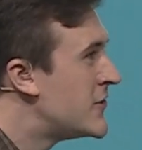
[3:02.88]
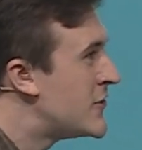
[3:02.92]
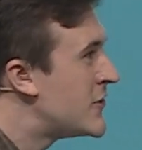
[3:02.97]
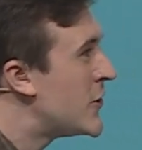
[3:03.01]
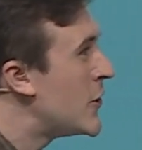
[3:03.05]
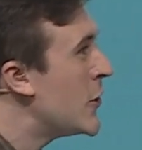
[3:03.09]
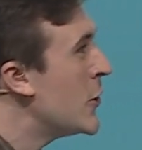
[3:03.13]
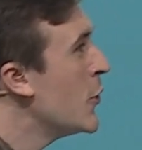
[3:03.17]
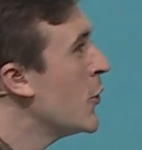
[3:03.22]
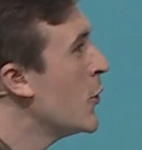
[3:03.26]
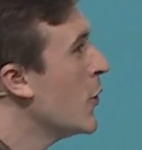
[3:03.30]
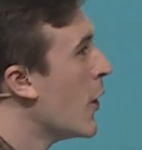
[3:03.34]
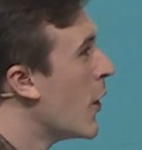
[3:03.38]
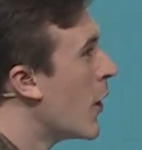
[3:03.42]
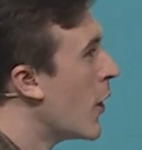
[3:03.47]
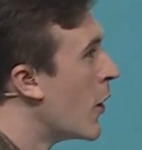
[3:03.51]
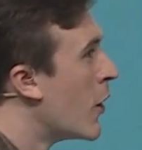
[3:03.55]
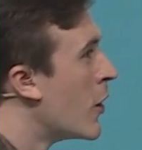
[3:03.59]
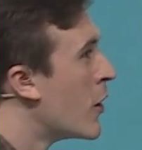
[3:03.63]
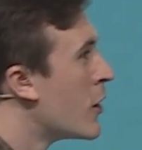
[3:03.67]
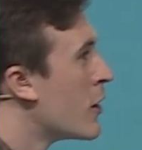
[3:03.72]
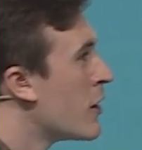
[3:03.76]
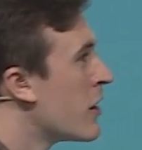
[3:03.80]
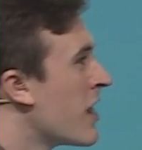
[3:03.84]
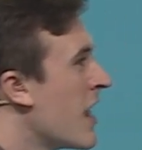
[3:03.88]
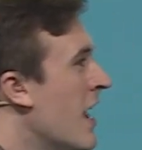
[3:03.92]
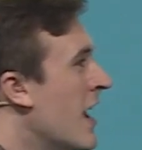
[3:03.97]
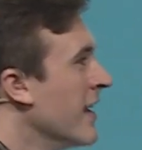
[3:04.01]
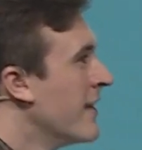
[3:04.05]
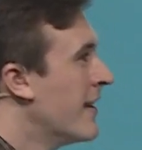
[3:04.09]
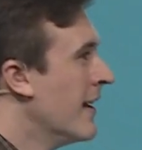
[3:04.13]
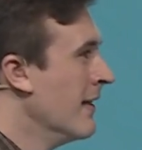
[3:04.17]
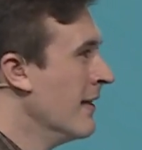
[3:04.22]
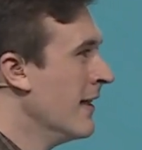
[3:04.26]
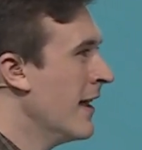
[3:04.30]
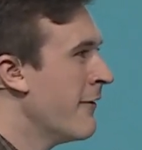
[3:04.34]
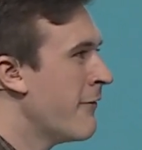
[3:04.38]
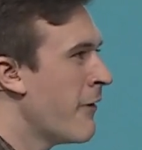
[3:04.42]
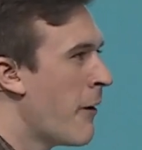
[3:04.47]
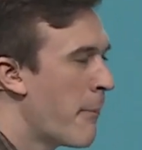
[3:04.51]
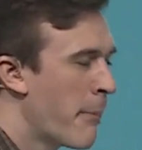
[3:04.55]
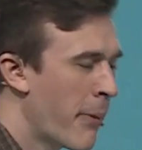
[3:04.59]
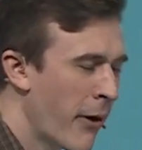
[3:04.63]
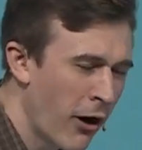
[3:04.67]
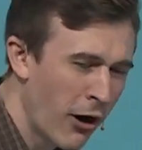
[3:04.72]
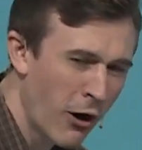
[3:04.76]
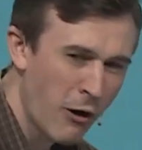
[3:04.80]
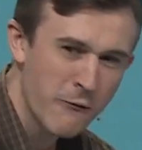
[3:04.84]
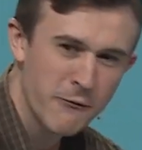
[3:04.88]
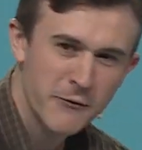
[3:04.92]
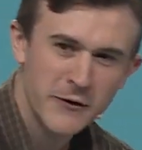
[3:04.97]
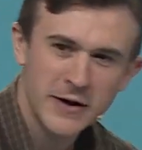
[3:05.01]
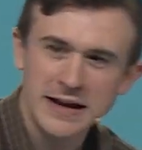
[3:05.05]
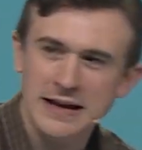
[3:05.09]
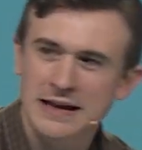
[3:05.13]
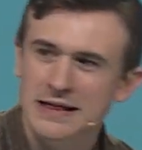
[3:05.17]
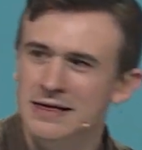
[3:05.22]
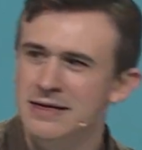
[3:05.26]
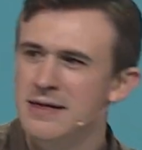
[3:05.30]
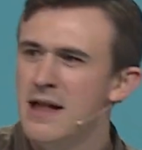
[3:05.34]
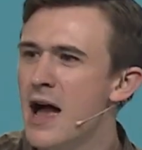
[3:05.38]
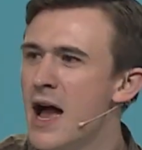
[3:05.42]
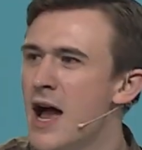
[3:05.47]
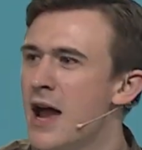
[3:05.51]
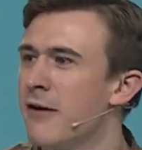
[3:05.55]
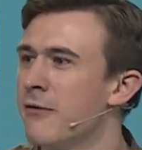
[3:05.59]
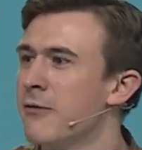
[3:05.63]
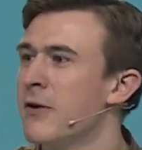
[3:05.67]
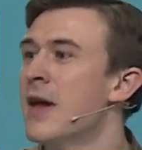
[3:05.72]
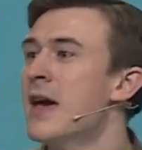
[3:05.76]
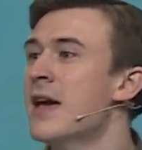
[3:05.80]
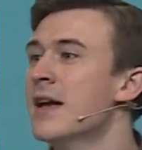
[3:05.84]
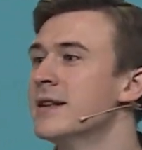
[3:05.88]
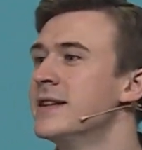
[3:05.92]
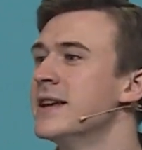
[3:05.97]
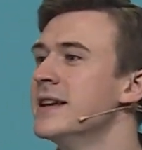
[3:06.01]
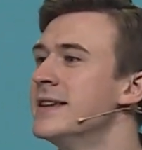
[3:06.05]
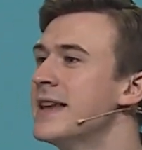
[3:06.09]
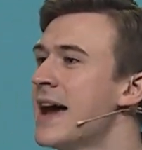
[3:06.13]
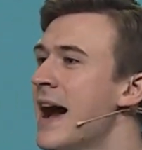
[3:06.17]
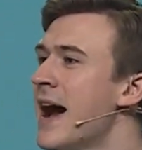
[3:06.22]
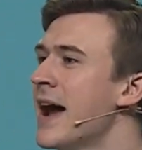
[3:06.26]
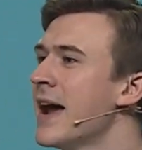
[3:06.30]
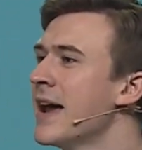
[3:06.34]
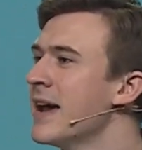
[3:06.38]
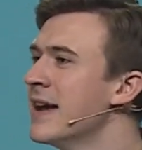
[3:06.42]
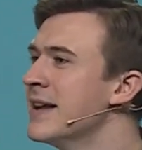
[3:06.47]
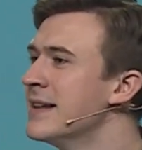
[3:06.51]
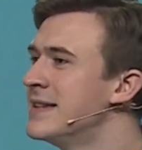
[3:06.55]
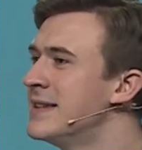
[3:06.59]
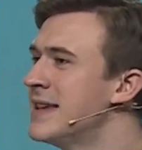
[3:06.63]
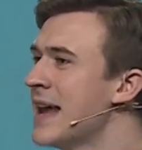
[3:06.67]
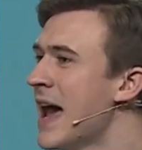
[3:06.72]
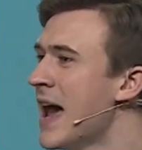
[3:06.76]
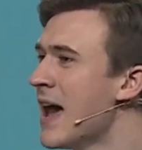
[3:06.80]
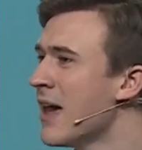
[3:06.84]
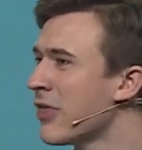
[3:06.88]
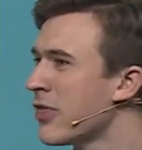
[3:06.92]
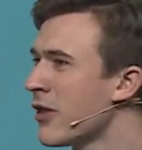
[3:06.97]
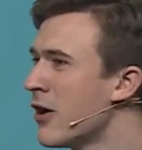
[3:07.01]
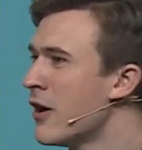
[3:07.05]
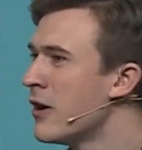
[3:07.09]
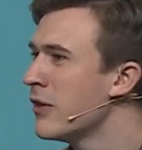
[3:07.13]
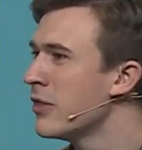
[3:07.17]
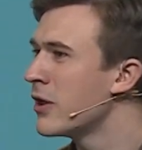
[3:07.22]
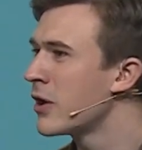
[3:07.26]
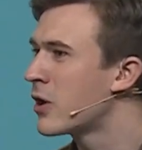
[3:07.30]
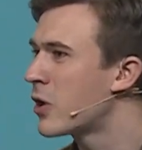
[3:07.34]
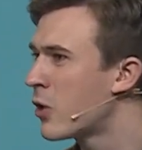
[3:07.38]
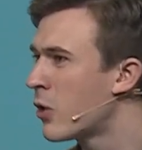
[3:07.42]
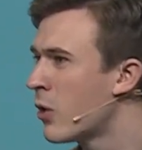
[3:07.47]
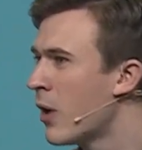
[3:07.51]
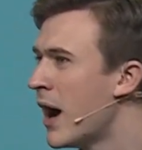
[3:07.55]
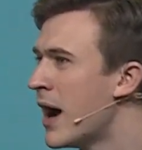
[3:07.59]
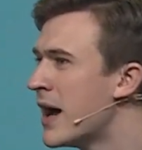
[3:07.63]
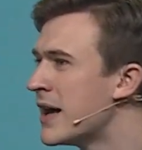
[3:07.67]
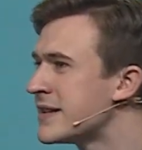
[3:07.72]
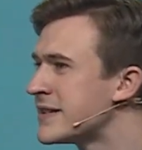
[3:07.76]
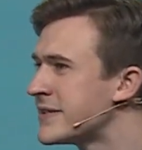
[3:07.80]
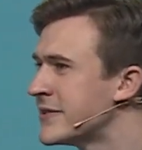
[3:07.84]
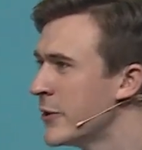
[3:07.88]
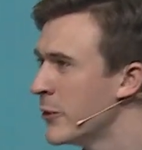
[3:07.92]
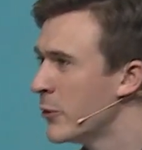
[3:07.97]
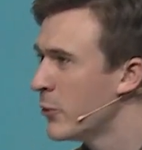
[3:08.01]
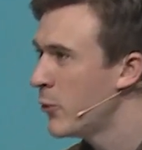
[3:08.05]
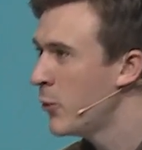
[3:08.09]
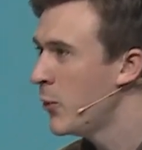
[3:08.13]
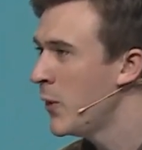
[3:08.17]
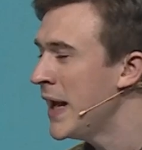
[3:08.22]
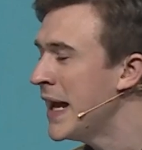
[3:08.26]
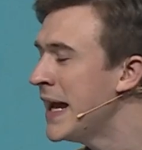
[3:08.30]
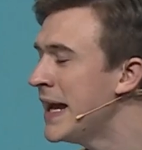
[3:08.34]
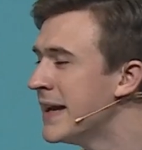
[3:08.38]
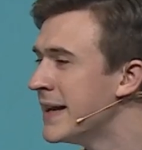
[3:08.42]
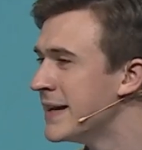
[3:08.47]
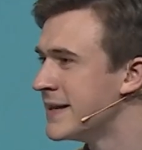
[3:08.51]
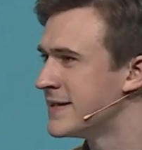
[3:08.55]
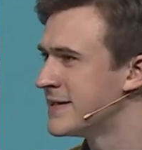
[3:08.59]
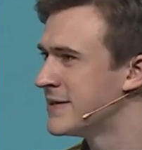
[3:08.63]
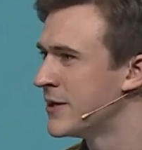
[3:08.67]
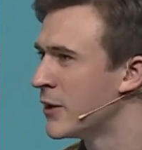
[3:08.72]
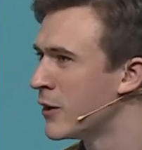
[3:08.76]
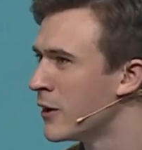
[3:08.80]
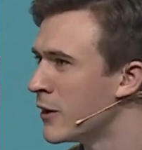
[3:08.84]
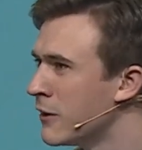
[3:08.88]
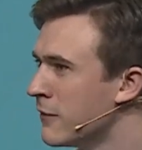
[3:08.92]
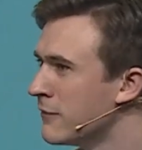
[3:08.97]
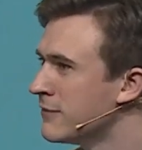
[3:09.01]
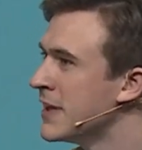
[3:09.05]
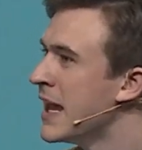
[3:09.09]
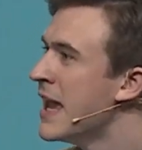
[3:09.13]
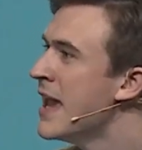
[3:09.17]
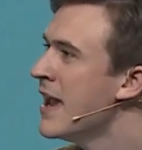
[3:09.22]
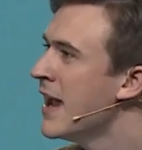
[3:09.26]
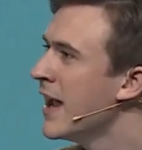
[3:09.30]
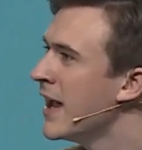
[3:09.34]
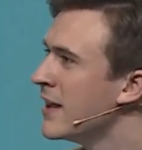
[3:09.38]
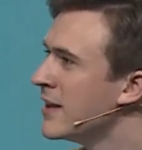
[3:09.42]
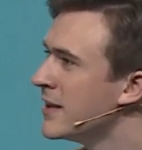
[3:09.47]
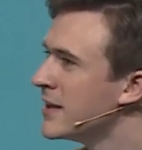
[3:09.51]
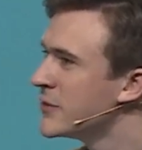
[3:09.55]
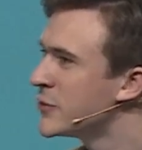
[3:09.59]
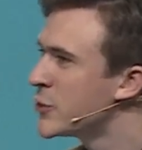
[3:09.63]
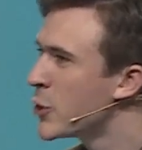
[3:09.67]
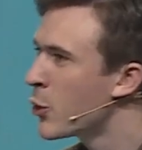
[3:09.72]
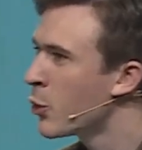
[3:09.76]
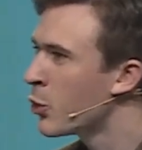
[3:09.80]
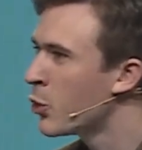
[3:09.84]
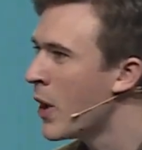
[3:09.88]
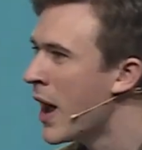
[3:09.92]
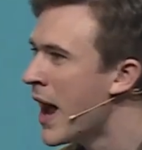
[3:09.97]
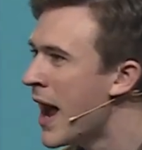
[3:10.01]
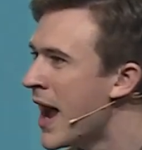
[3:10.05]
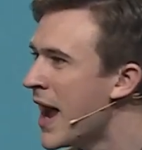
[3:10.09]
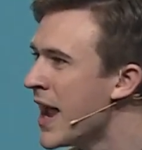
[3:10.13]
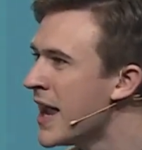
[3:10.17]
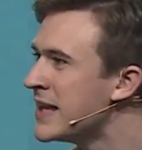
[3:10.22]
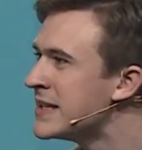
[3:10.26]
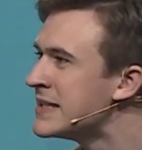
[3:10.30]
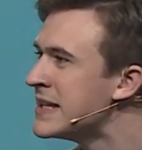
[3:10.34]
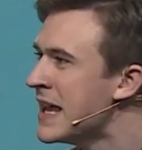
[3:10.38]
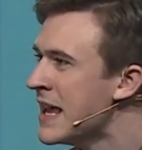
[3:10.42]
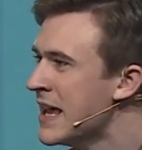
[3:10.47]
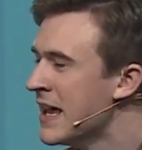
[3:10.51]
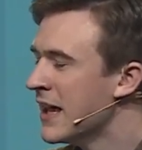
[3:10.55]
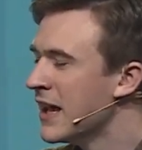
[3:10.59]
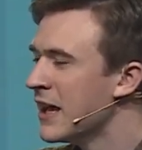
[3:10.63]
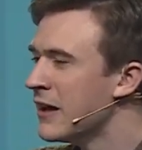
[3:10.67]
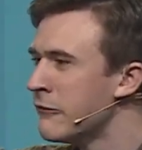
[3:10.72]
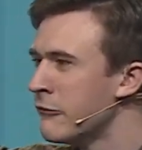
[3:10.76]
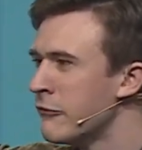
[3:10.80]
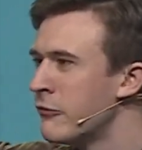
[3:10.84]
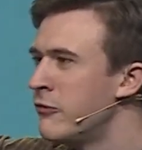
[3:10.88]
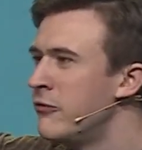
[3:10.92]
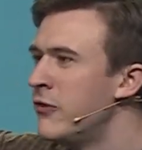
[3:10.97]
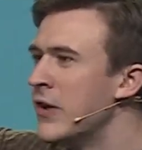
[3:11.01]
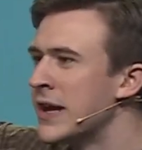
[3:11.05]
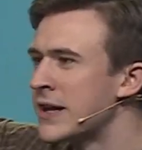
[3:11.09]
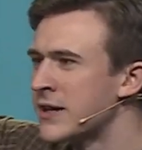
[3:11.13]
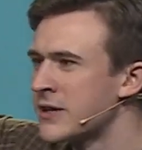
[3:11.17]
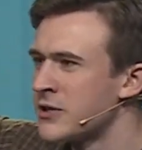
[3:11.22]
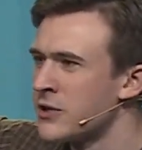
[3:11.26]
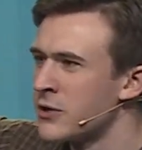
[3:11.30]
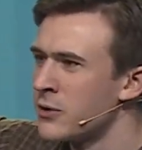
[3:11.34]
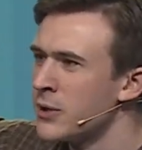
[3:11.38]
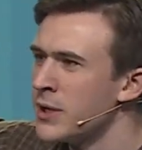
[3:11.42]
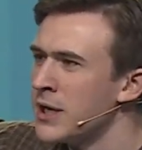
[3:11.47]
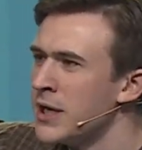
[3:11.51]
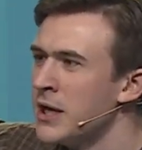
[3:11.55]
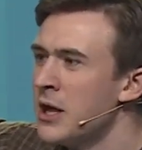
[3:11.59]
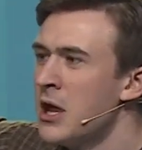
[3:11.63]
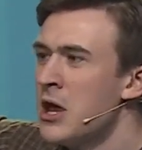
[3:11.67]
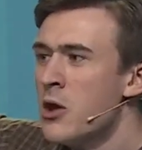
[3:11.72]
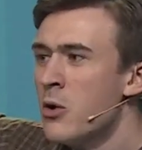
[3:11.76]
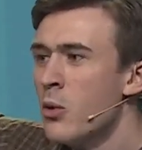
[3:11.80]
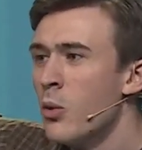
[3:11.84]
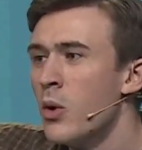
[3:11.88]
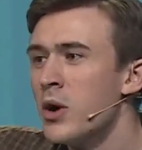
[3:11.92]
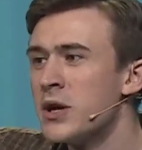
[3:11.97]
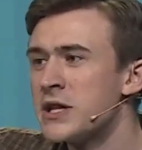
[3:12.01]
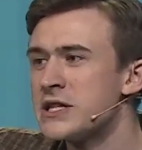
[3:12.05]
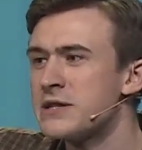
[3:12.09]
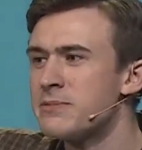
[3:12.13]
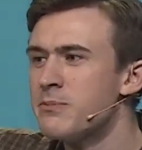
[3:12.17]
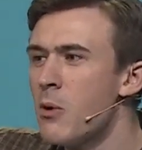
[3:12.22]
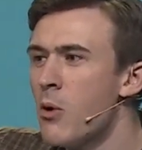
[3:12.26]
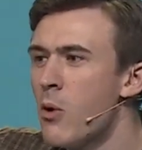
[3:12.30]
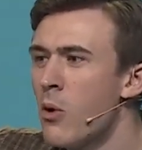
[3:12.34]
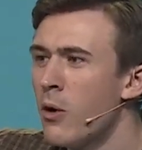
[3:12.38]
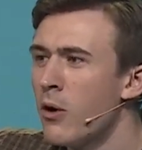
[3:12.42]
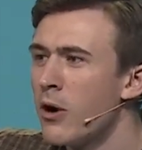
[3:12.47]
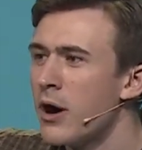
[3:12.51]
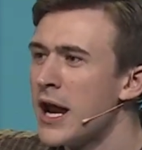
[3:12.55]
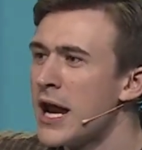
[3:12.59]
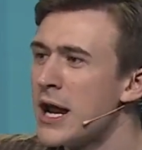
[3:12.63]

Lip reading: to earth to live a perfect life, to die a death on the cross that we deserved, and then to rise in victory once more.